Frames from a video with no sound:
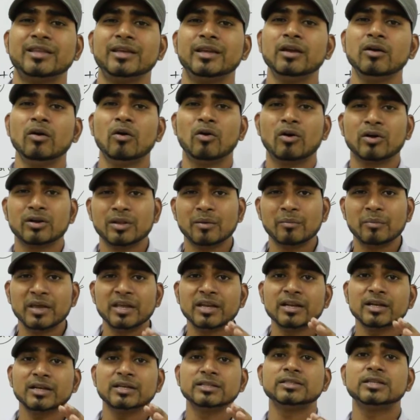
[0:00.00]
thing or the
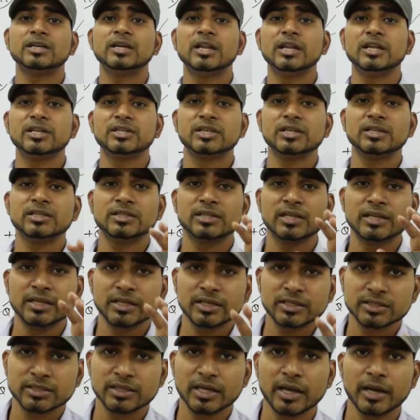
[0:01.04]
main consideration thing
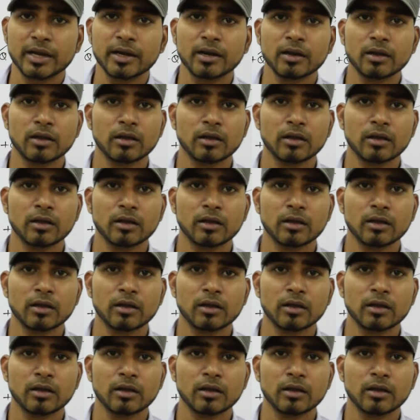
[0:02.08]
is that